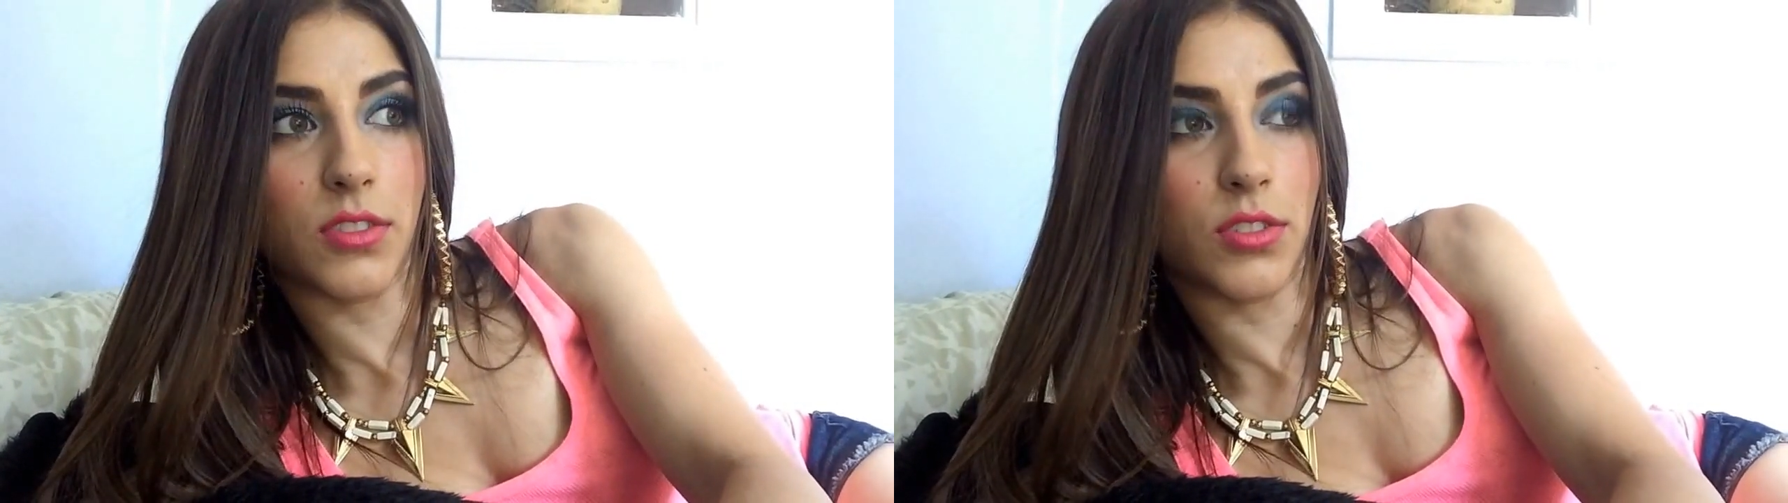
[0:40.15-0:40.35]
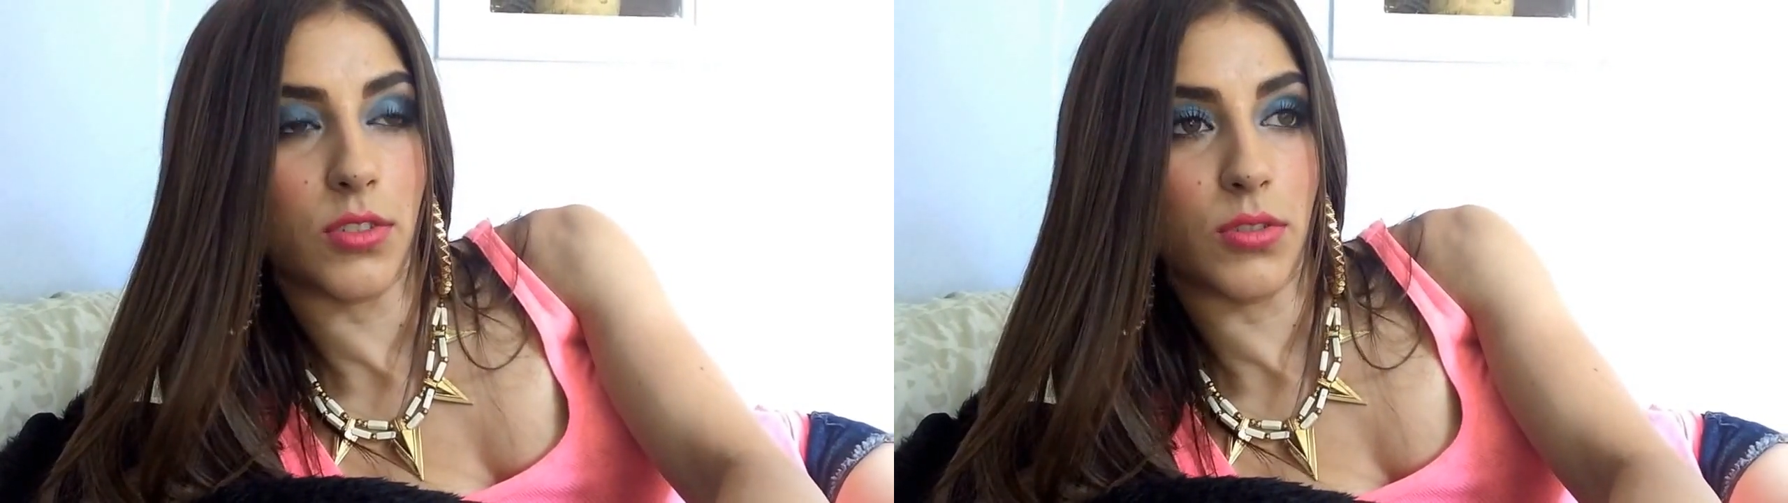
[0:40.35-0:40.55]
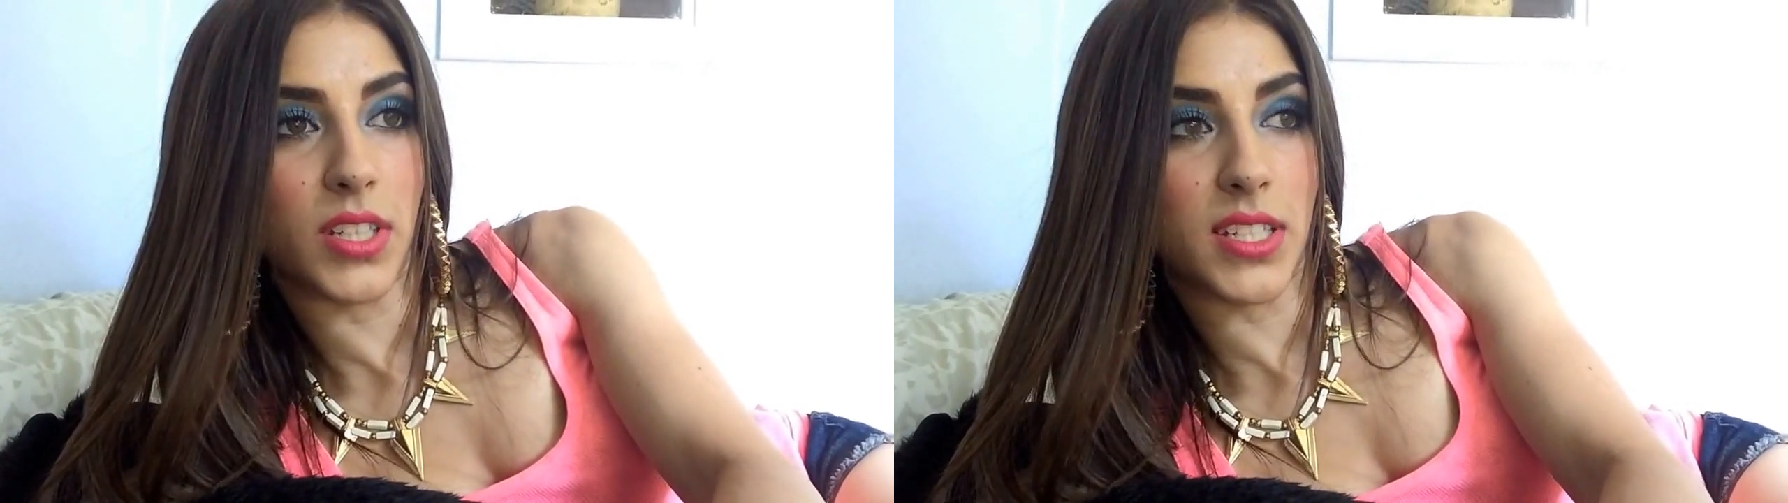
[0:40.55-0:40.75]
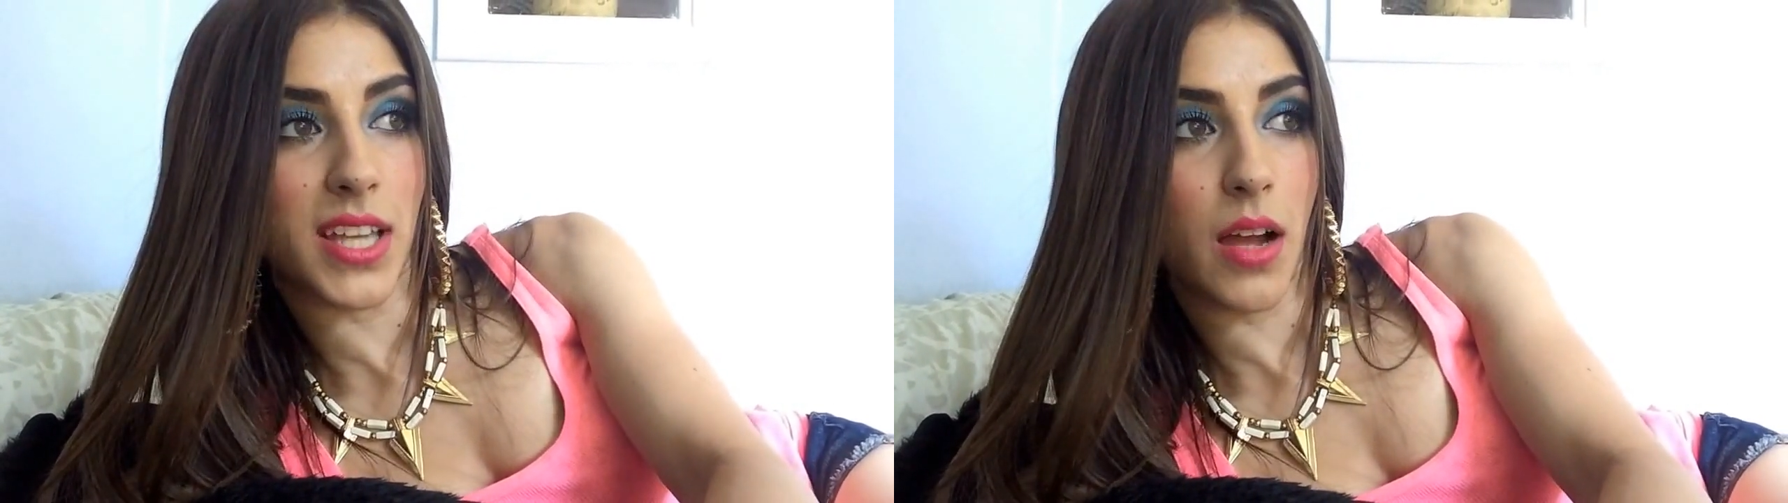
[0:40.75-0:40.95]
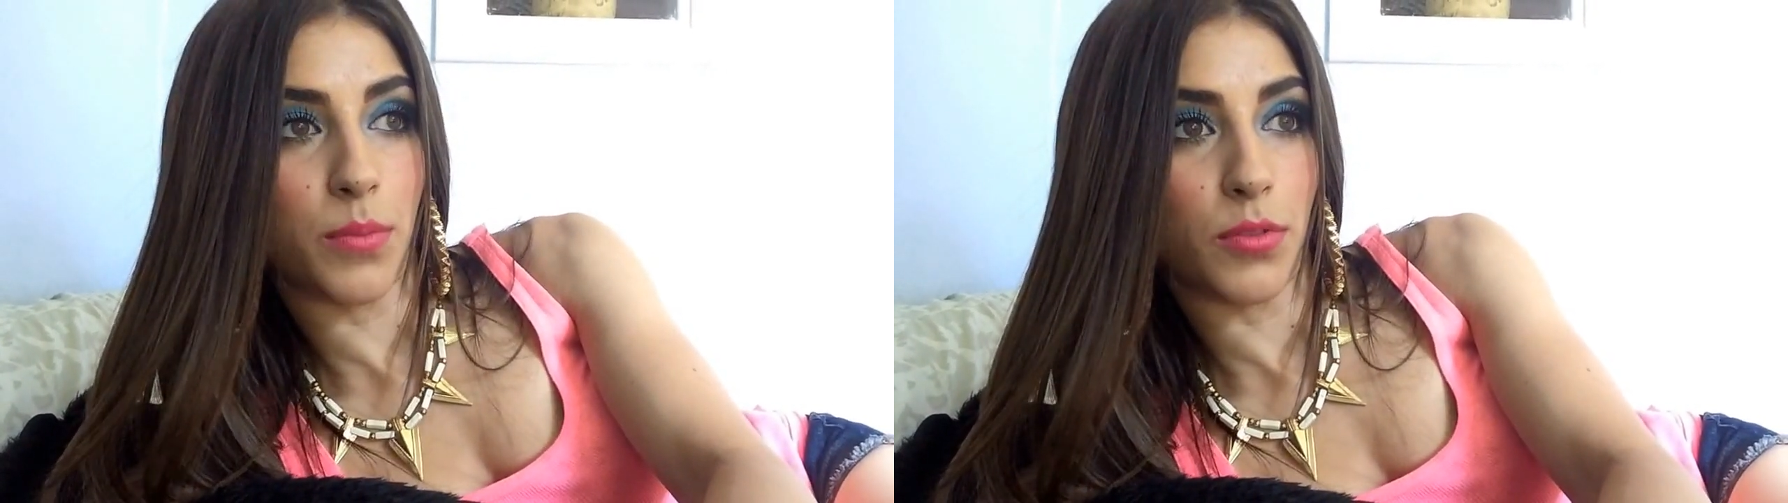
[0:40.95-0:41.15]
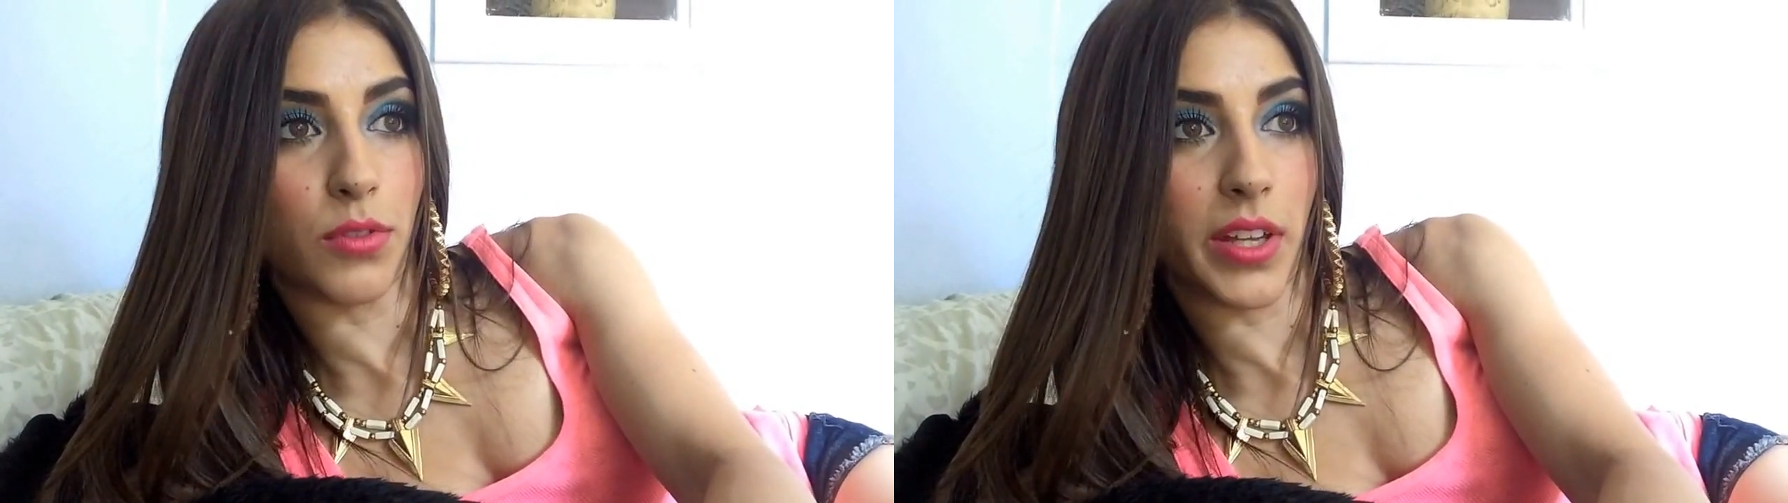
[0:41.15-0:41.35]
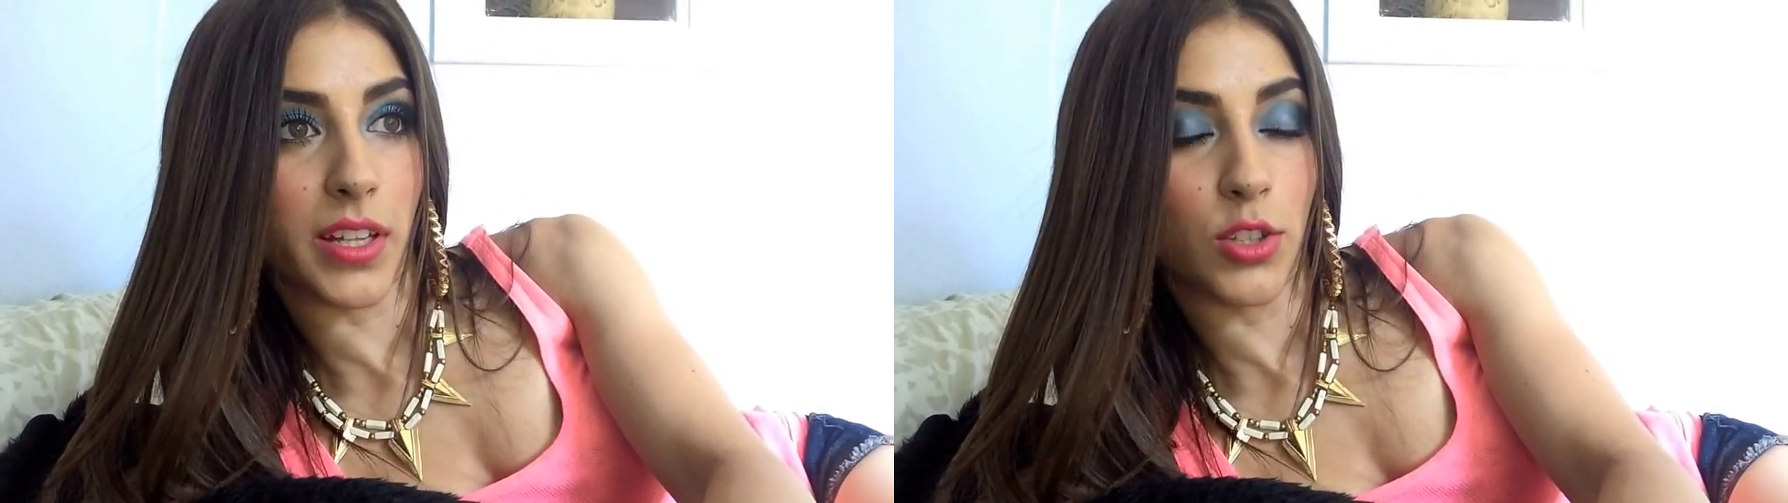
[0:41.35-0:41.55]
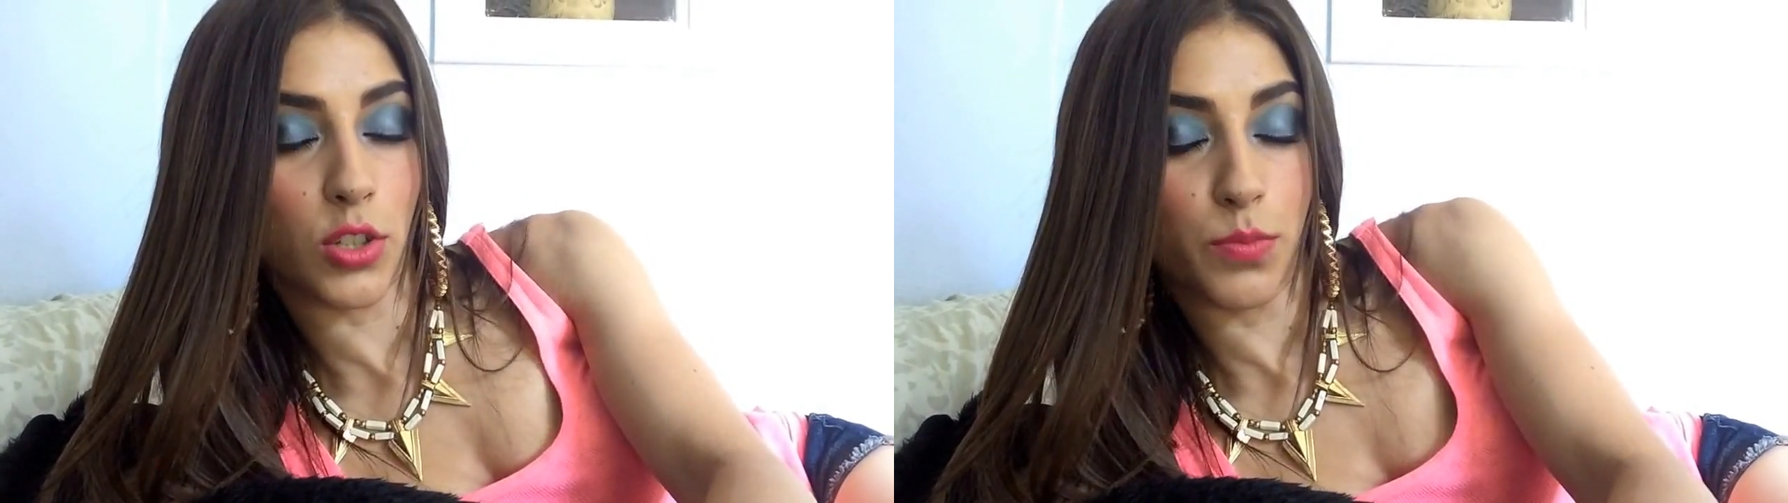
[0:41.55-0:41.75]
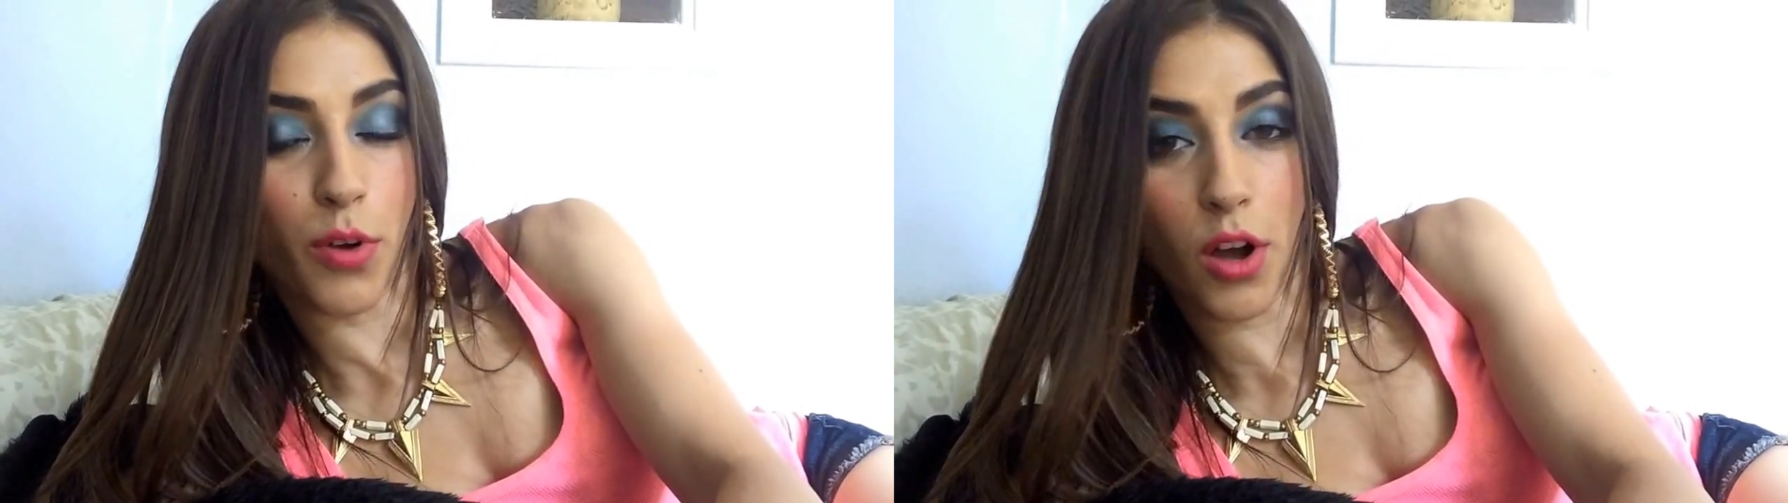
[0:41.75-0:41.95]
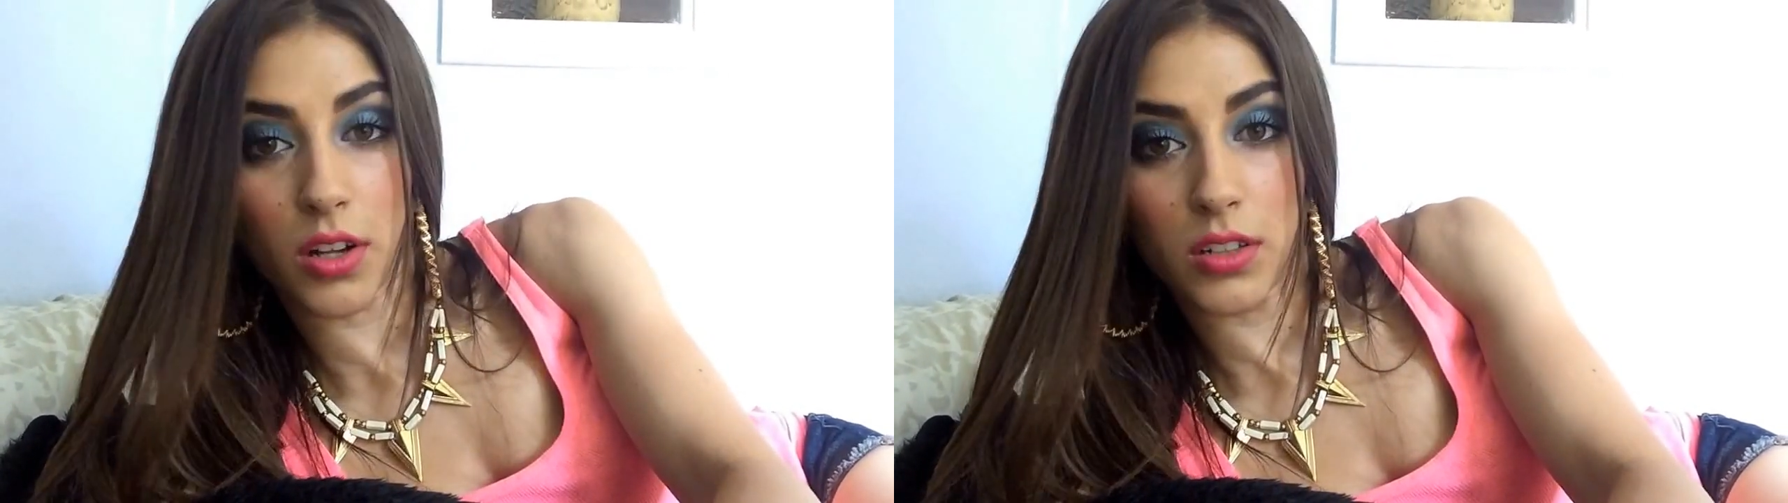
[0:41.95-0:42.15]
to an example like
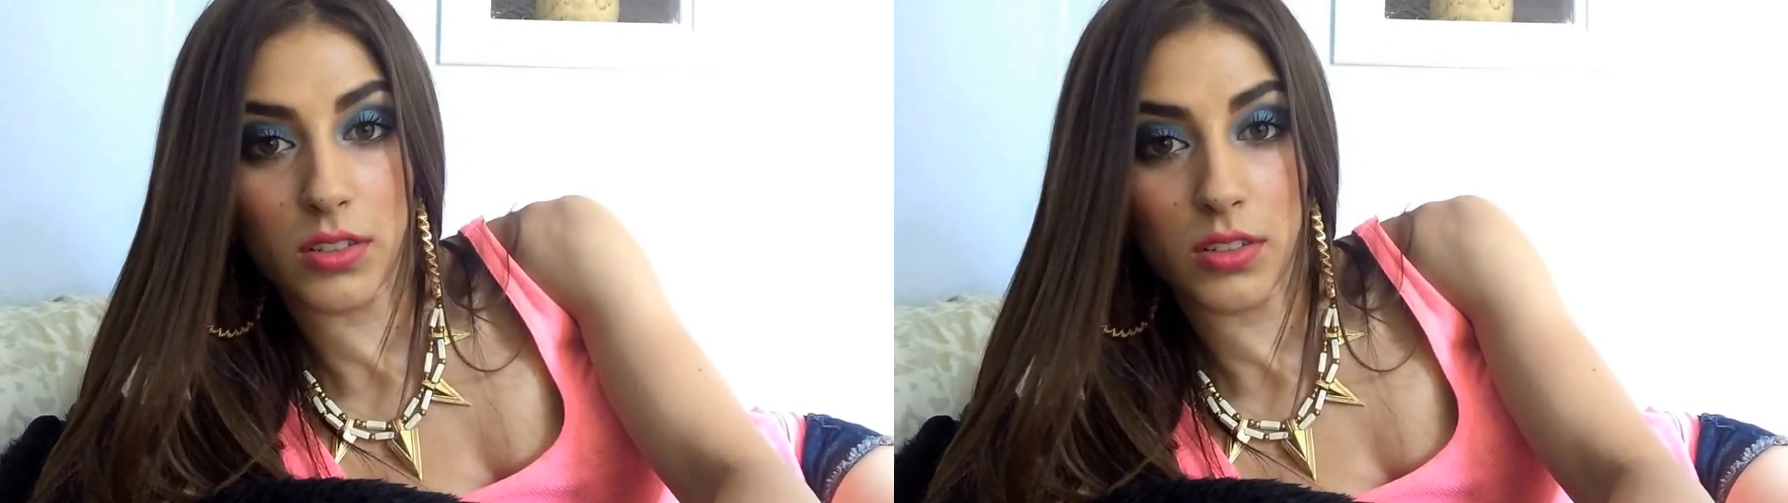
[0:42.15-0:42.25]
Tupac.